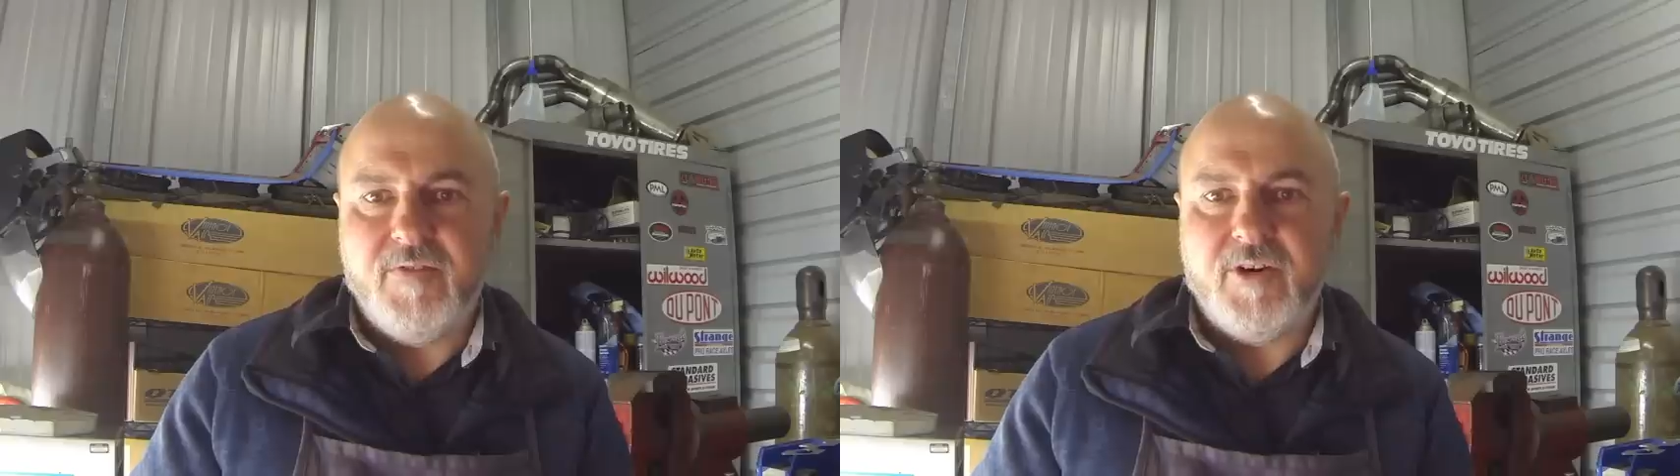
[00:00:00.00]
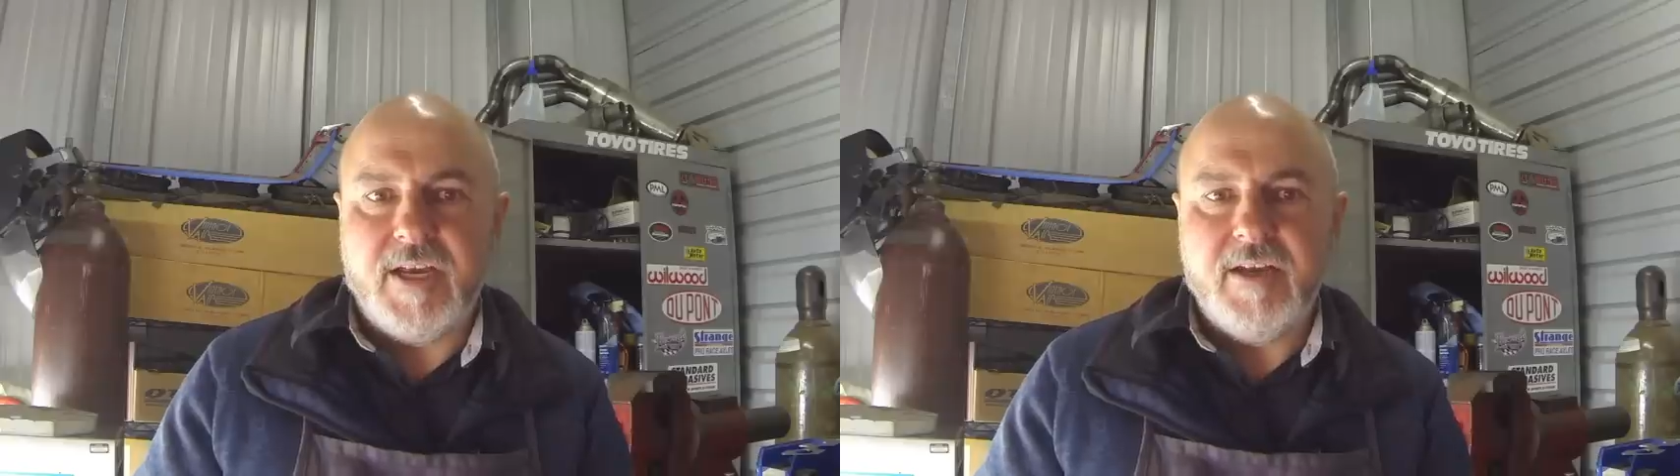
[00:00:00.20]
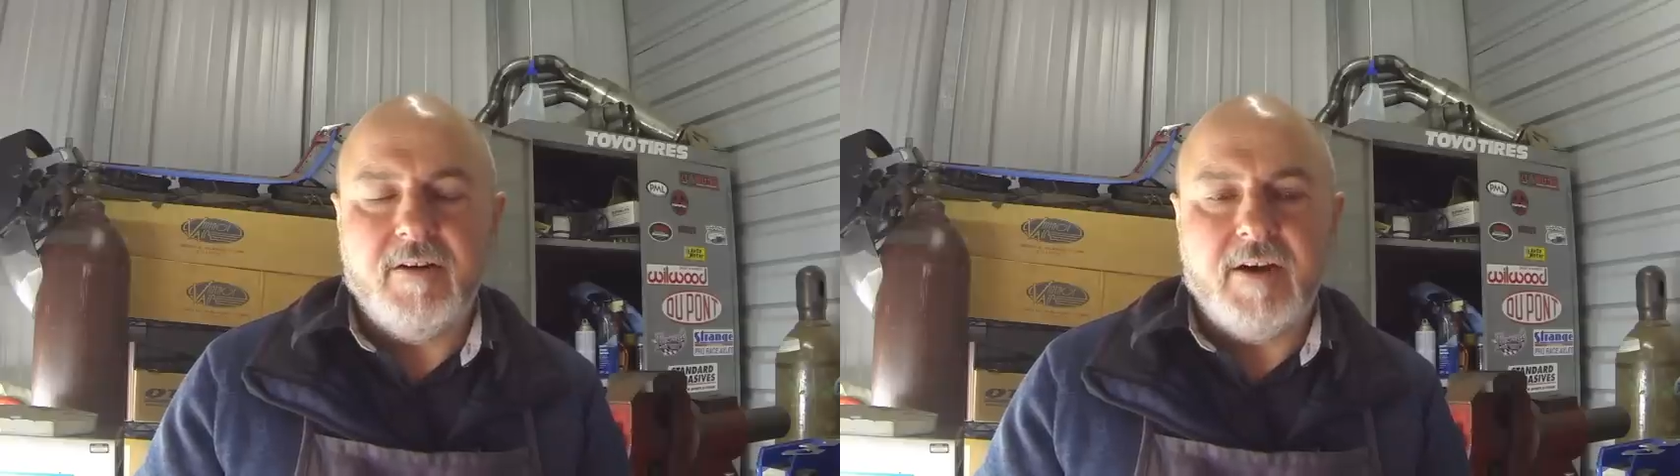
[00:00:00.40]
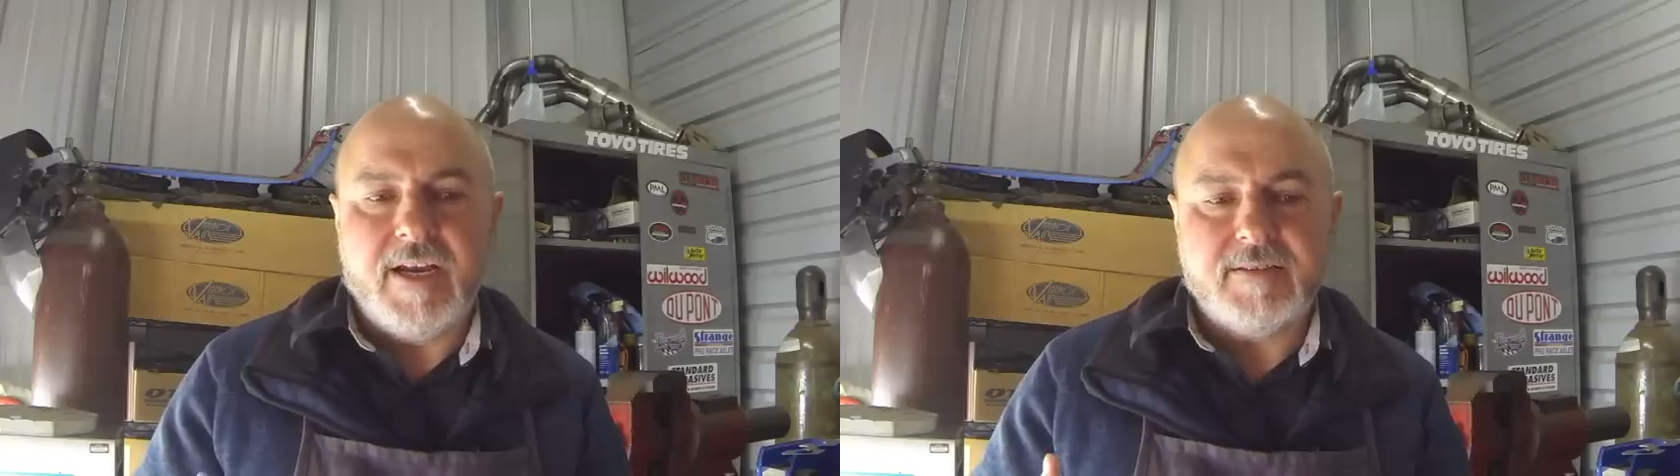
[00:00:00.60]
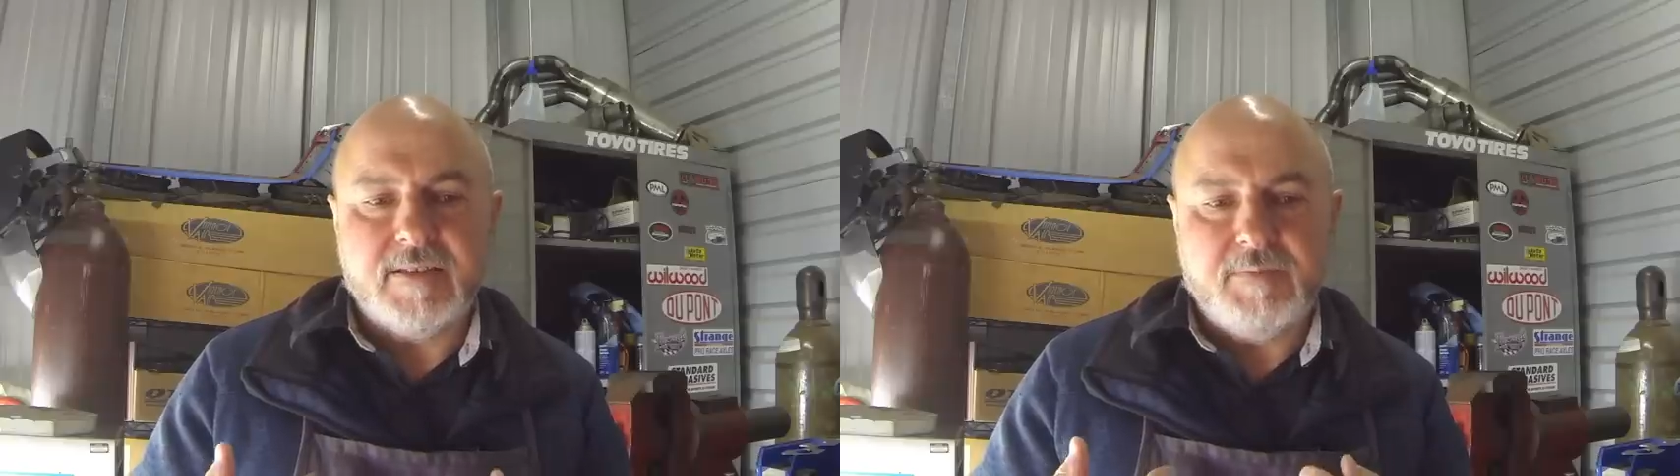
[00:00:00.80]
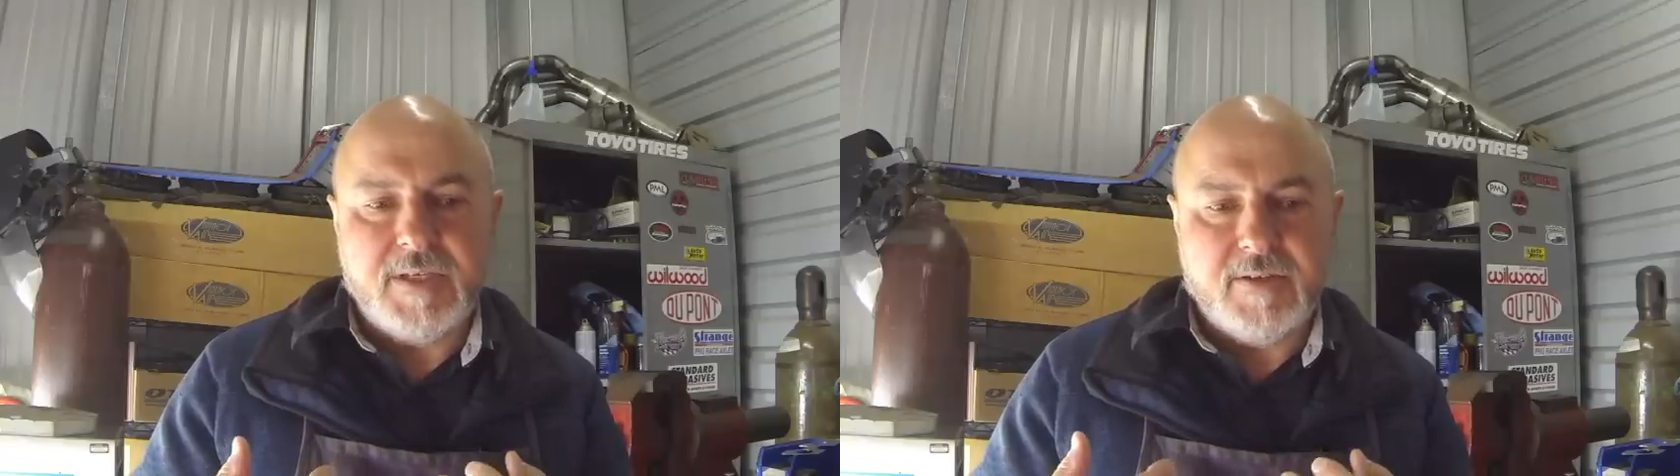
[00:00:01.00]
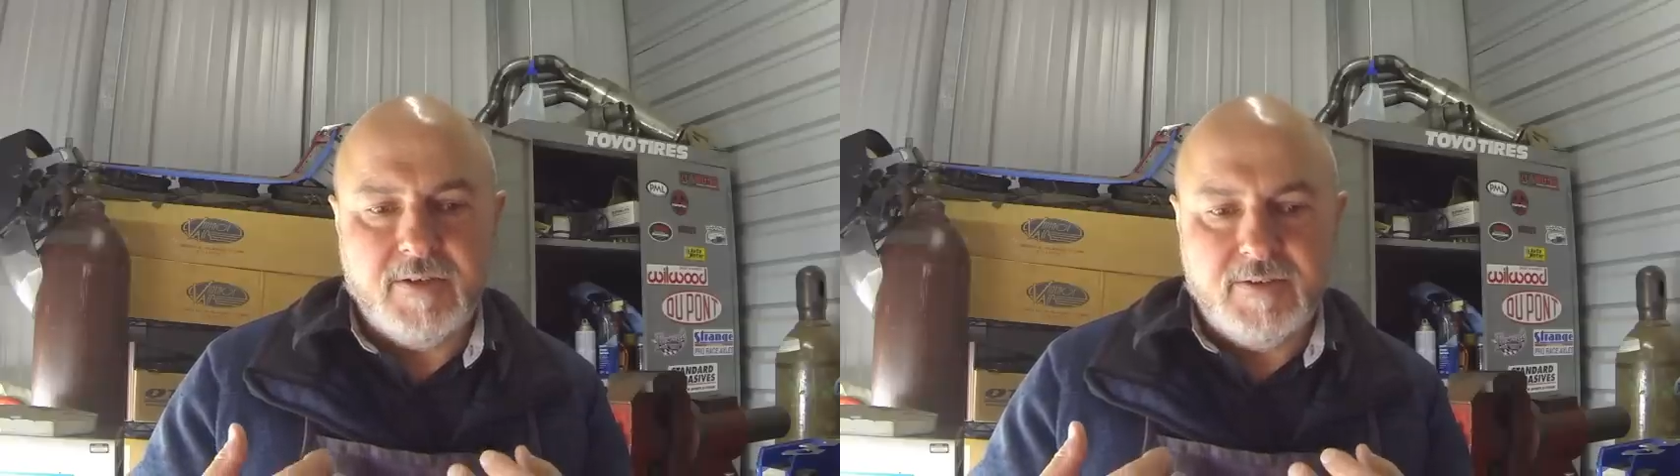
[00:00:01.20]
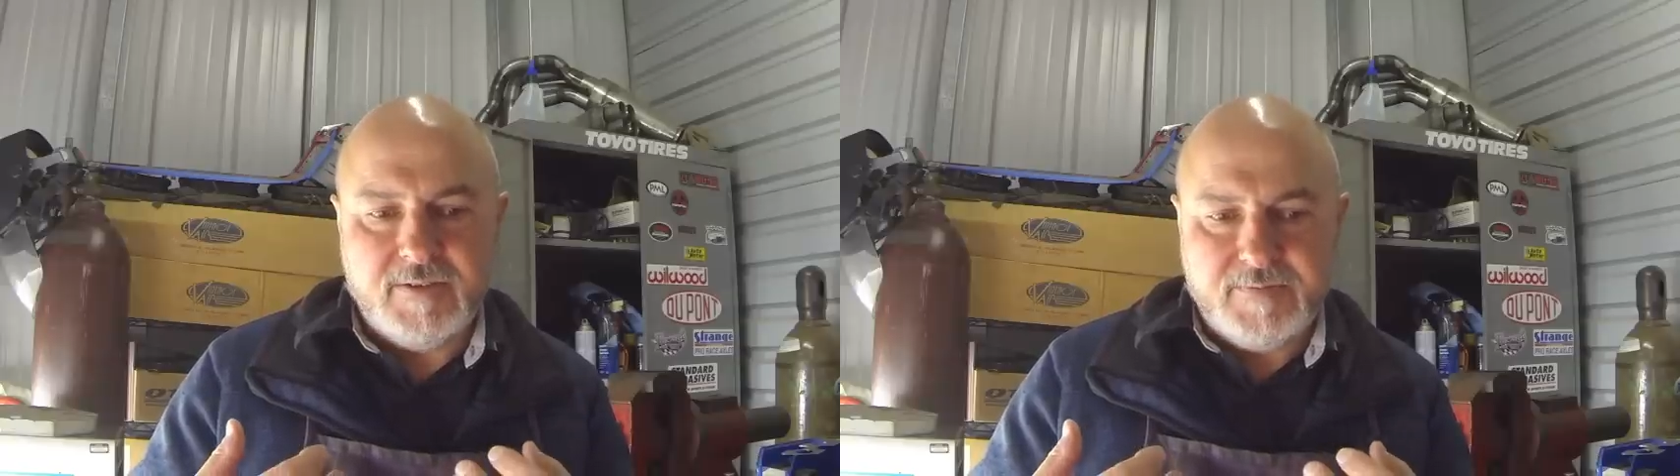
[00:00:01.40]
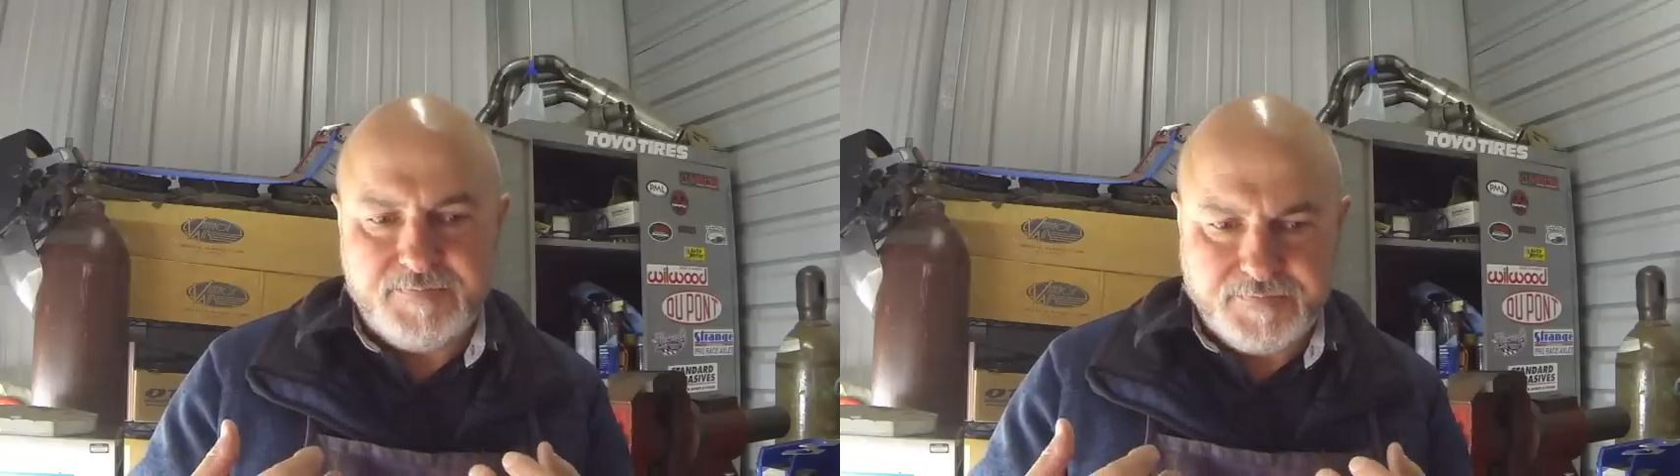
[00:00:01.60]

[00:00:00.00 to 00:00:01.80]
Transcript: very interesting, because